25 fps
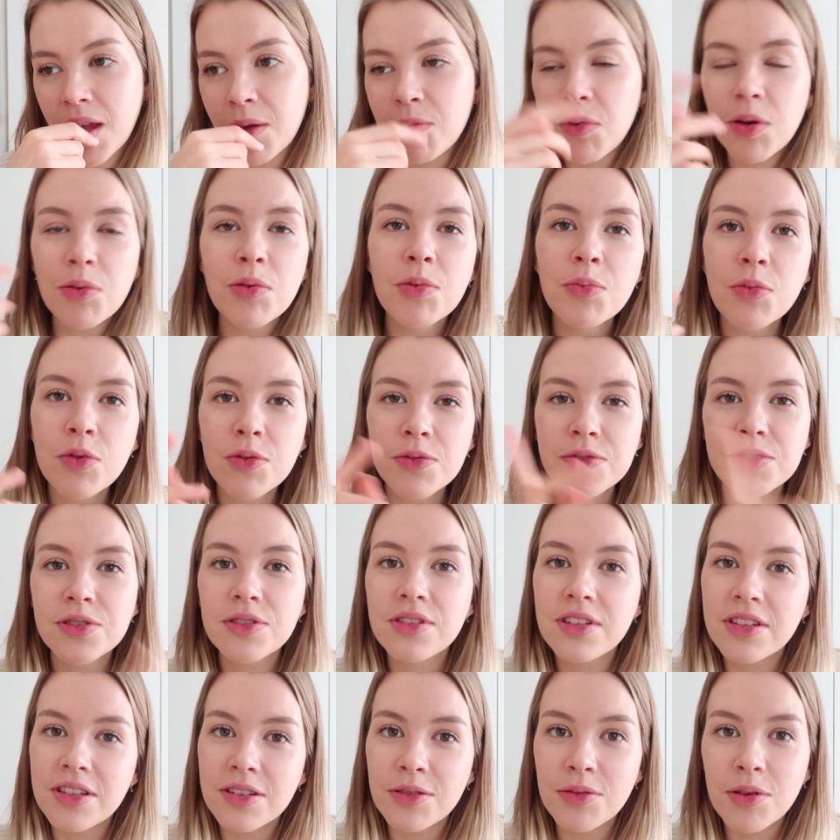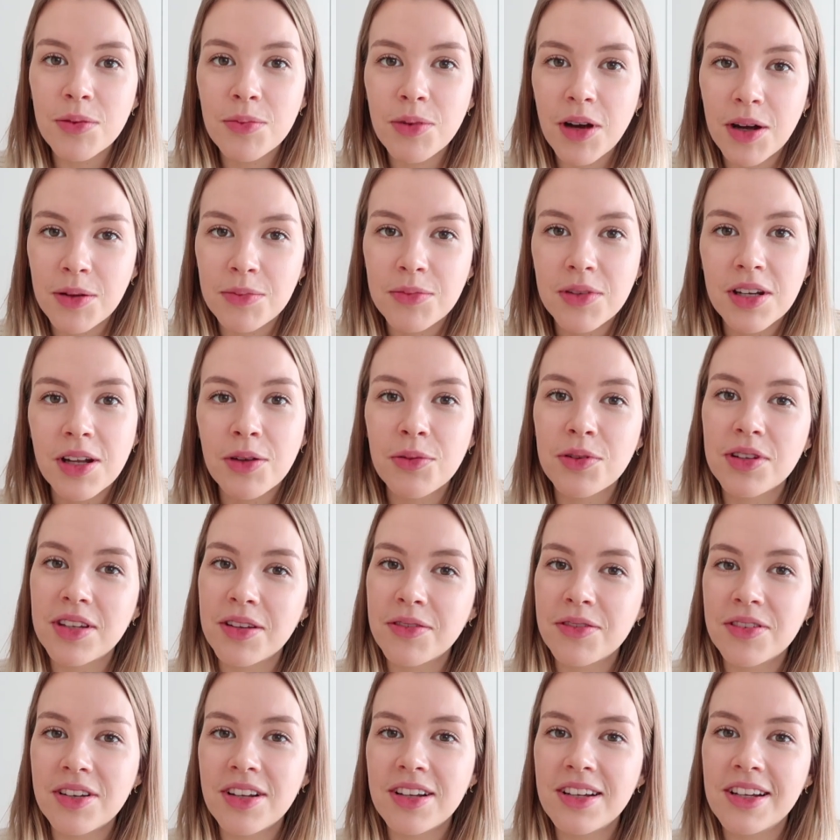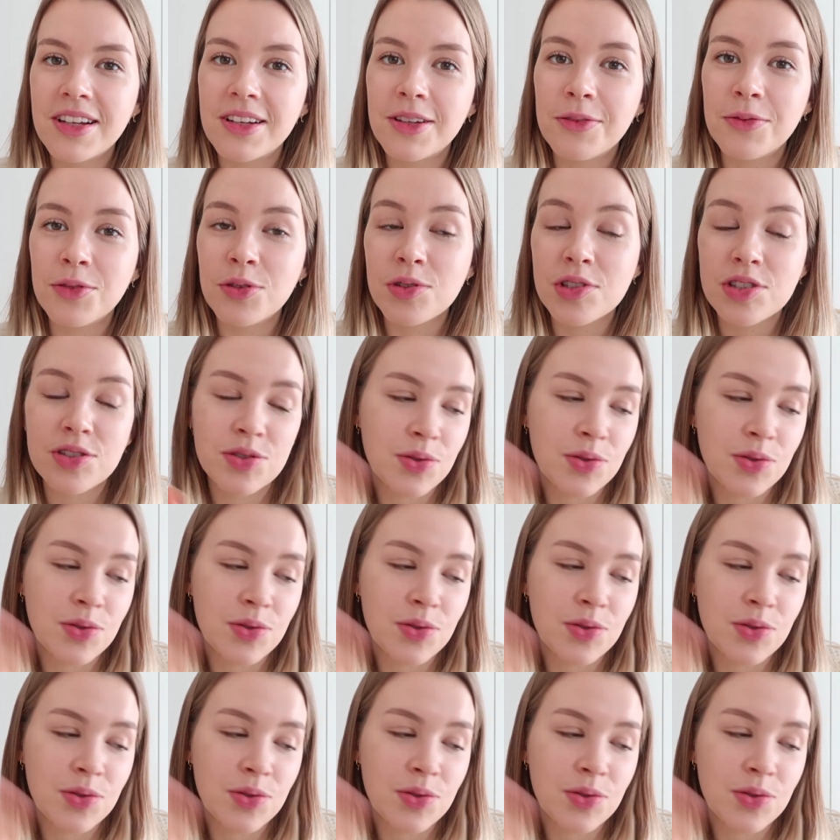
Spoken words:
When we move to the new apartment, I will definitely give you a